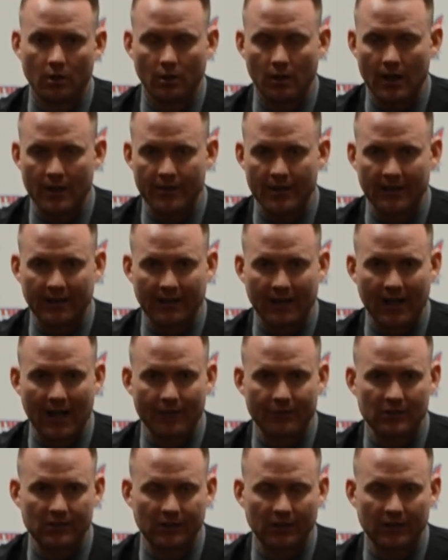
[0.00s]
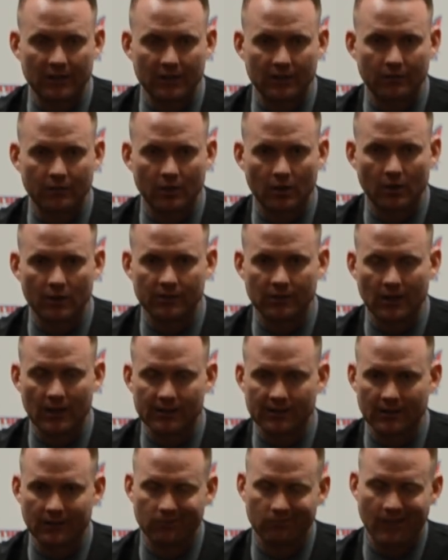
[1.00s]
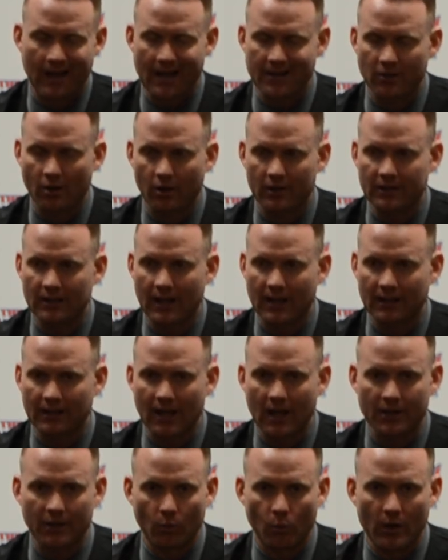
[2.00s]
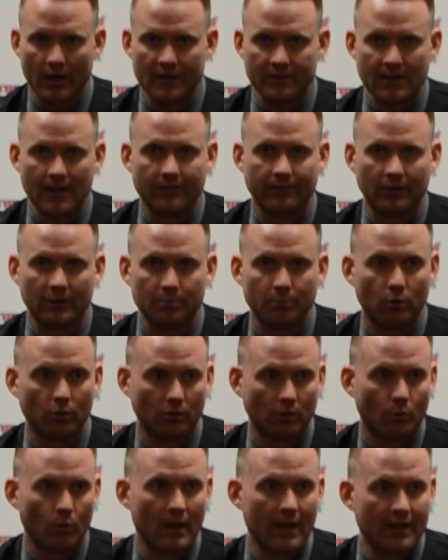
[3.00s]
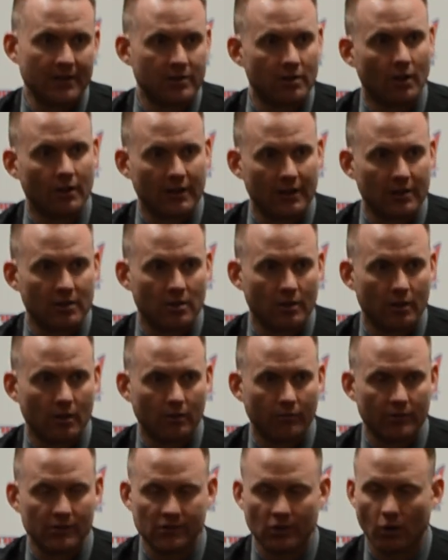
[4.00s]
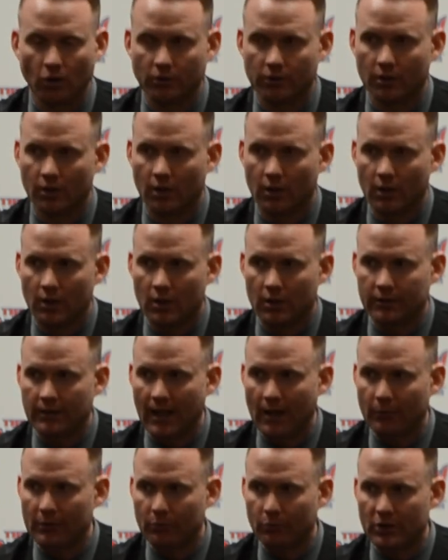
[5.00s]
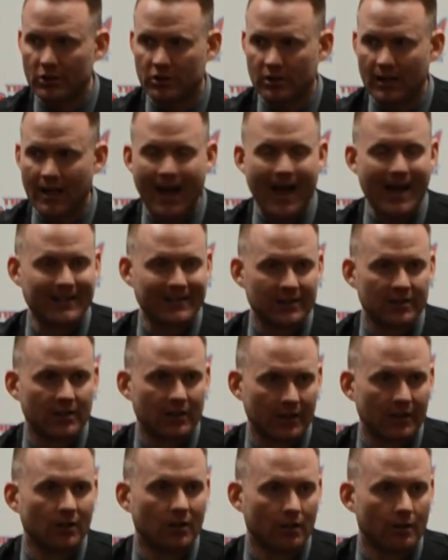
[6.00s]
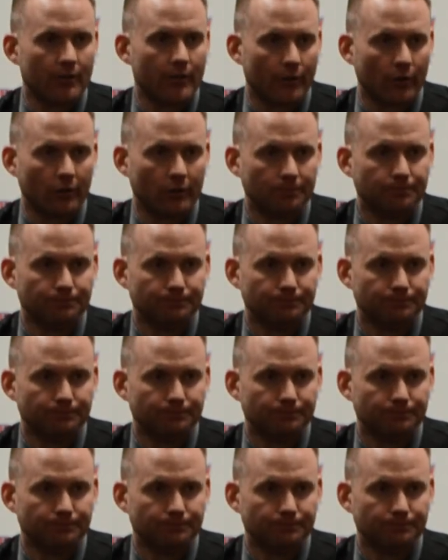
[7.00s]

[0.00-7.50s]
and then again, obviously, you know, as, as it hadn't already kind of gotten away, it definitely pulled away and turned into the result that we wished it hadn't in the third.